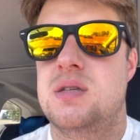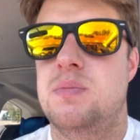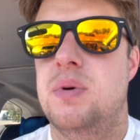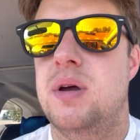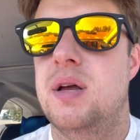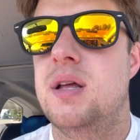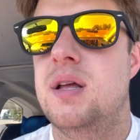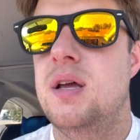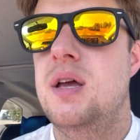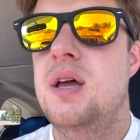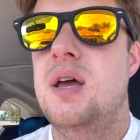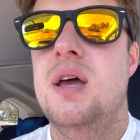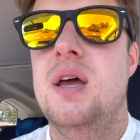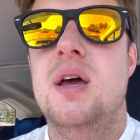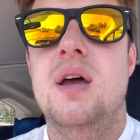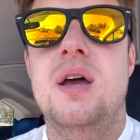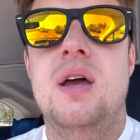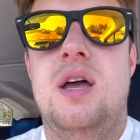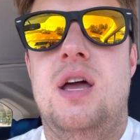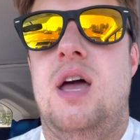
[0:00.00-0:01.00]
But
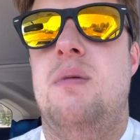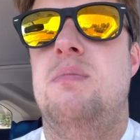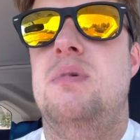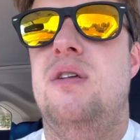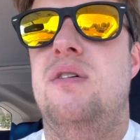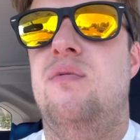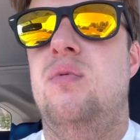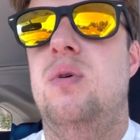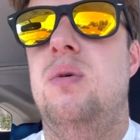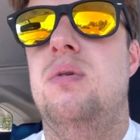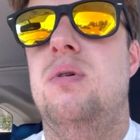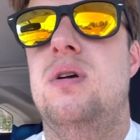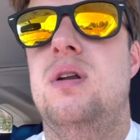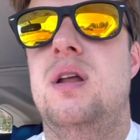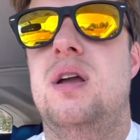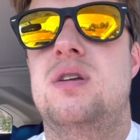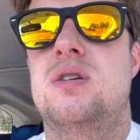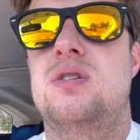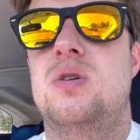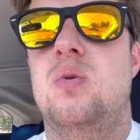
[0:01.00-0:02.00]
if we were an
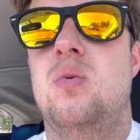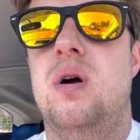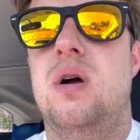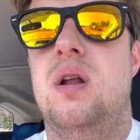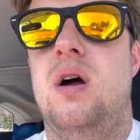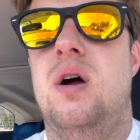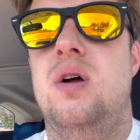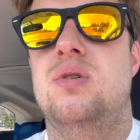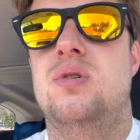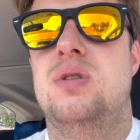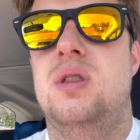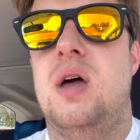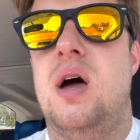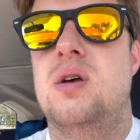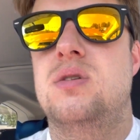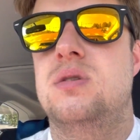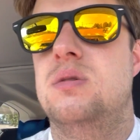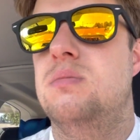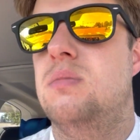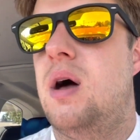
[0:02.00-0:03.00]
extra
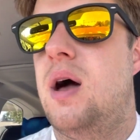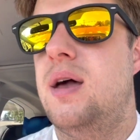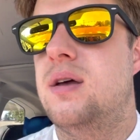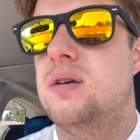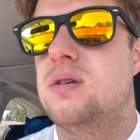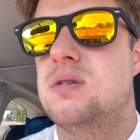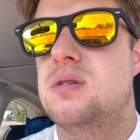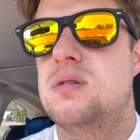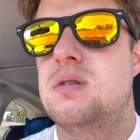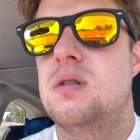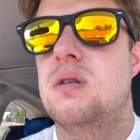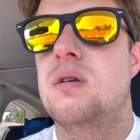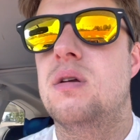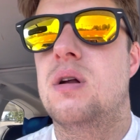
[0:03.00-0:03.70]
100,000 miles